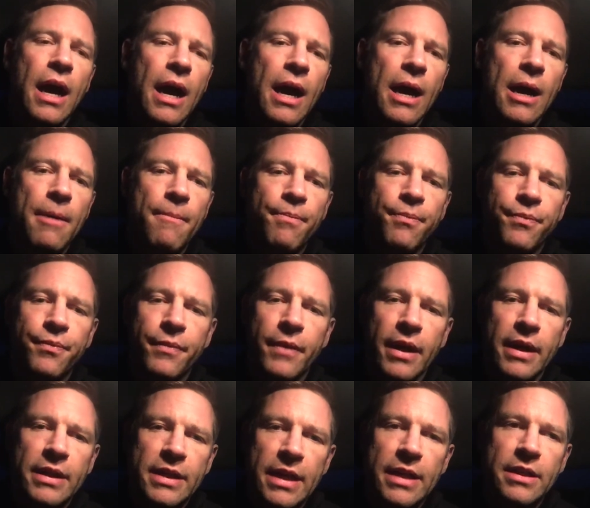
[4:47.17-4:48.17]

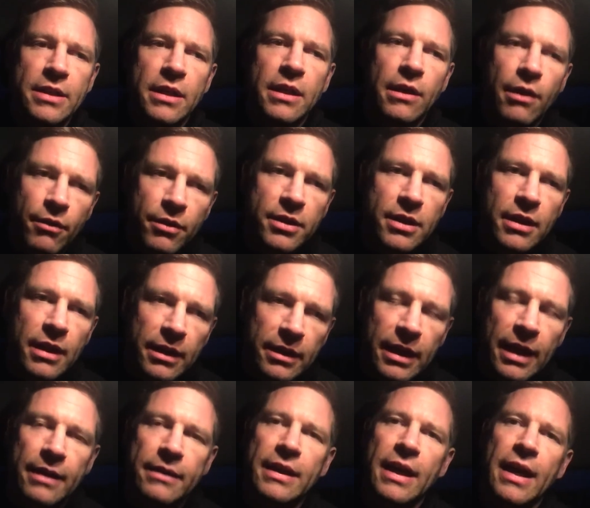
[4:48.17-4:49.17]
as in,
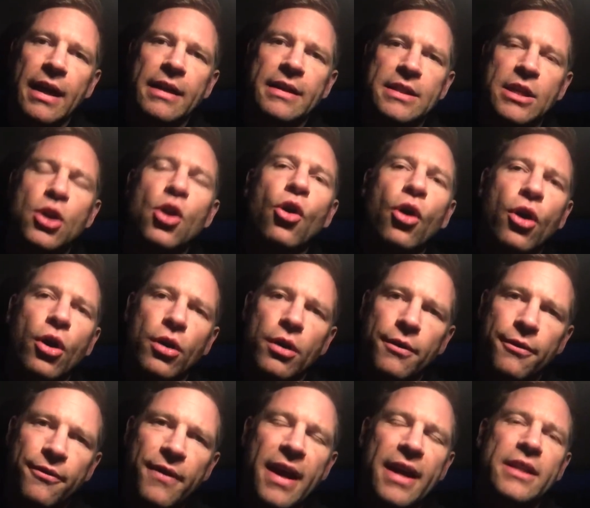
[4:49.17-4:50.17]
that has a knock-on
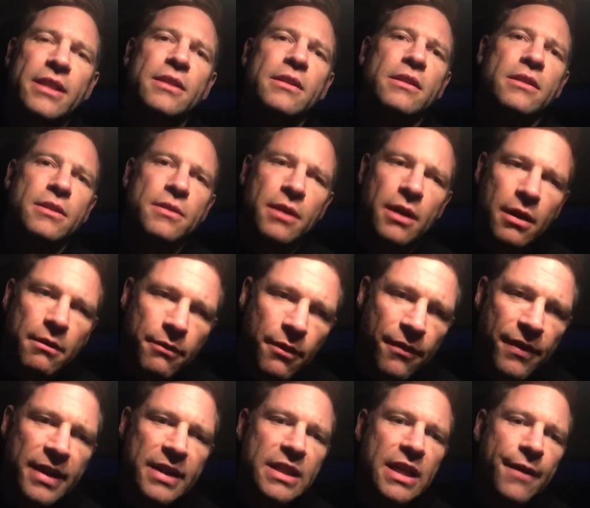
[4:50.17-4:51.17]
effect, and there's kind of
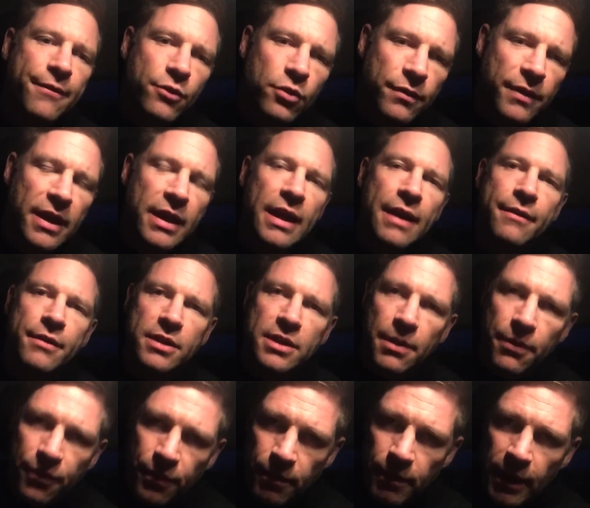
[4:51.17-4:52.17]
event after event.
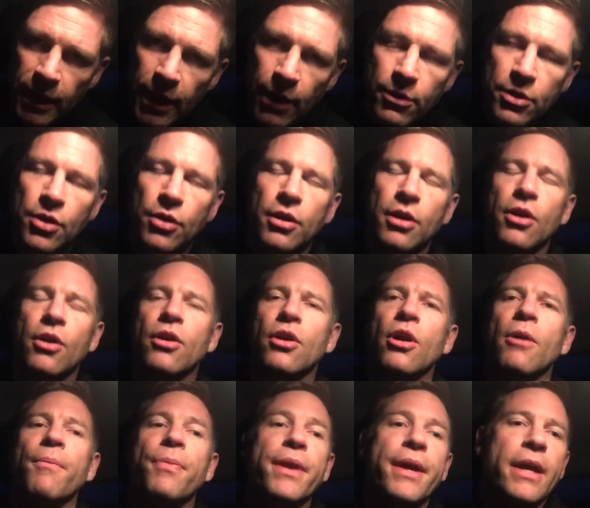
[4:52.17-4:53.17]
So it goes on and on and
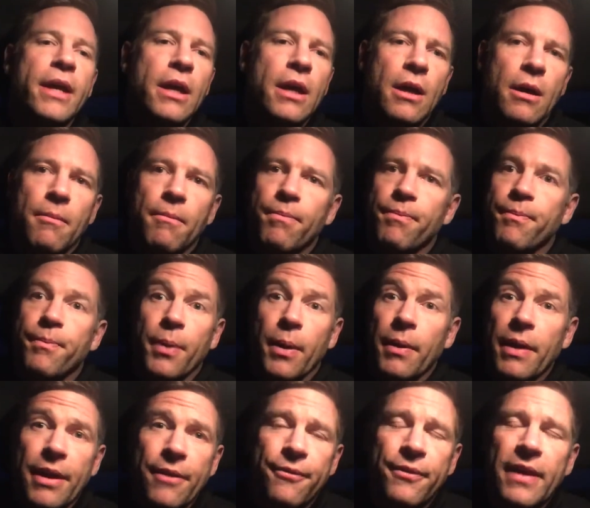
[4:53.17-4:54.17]
on.
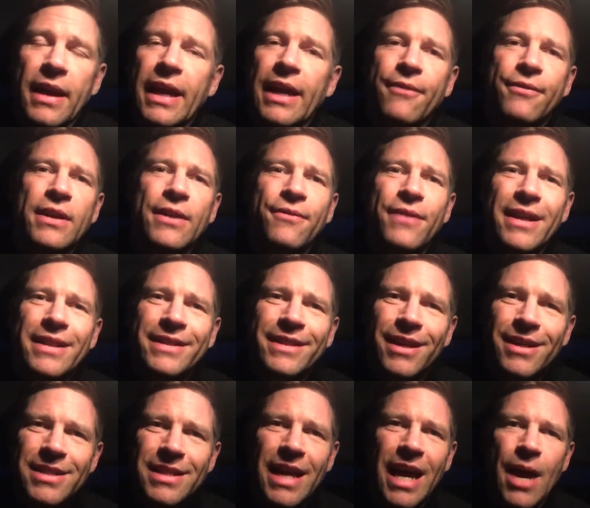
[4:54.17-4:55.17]
But even if that
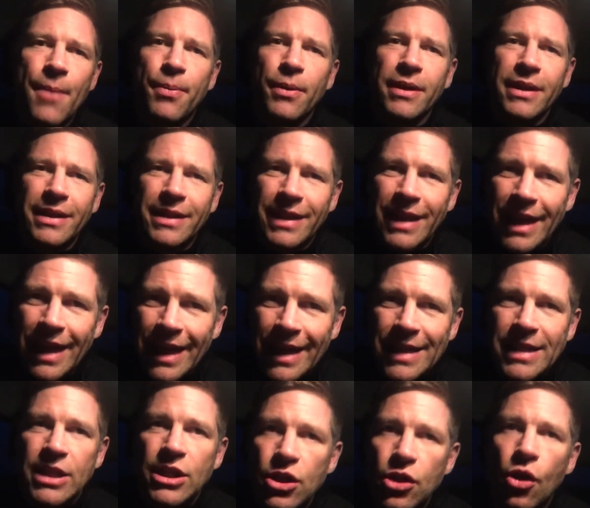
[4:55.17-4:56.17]
doesn't happen,
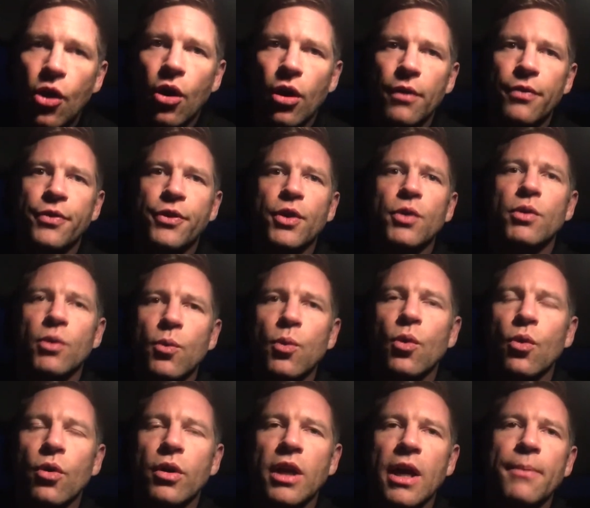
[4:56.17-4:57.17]
it's not the
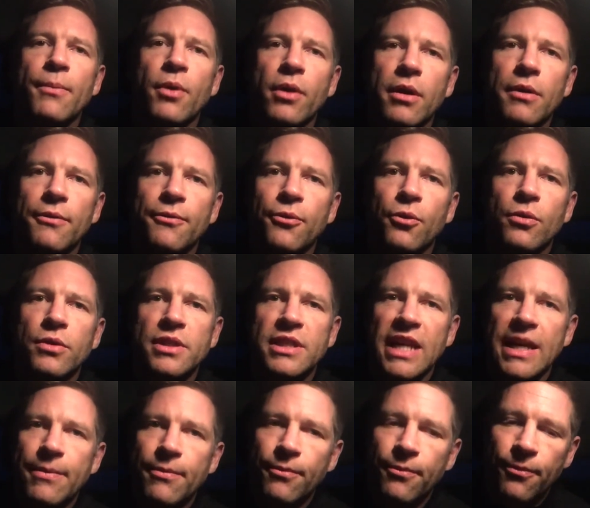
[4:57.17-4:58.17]
reward I'm looking for.
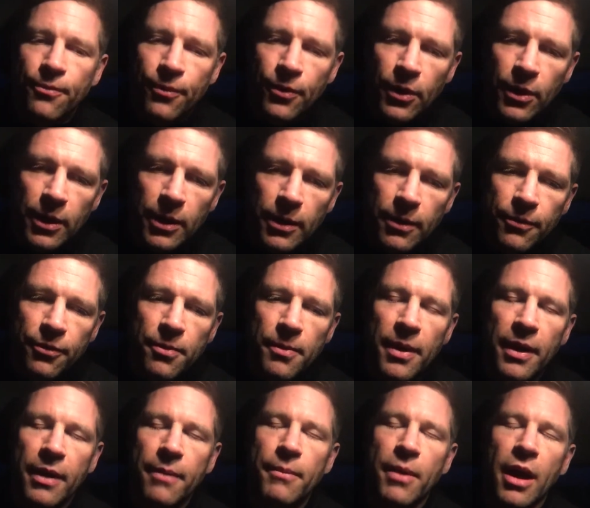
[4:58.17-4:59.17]
Same for
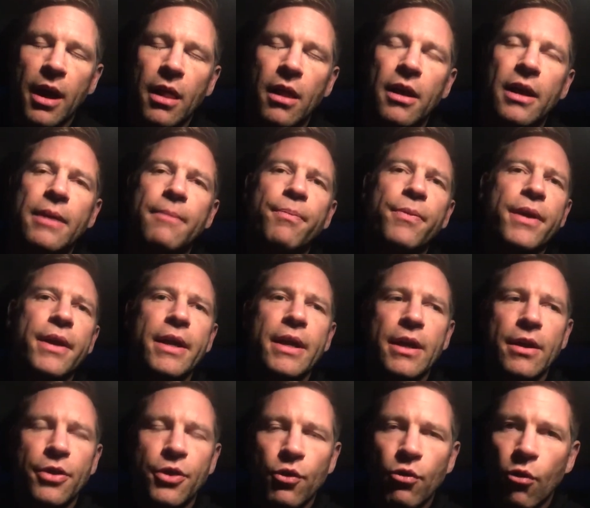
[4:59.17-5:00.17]
my client.
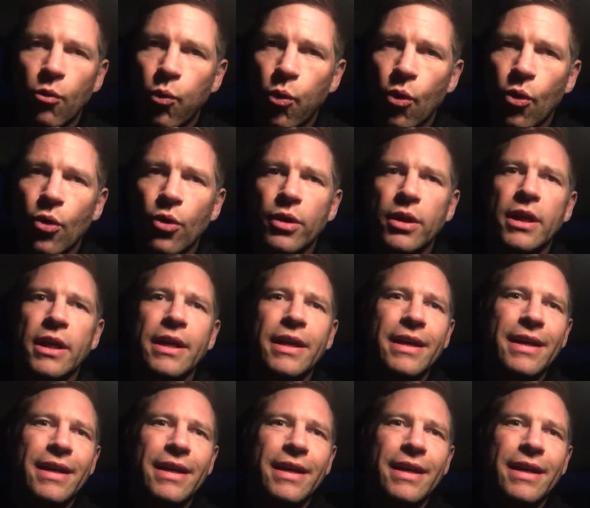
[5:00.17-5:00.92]
the reward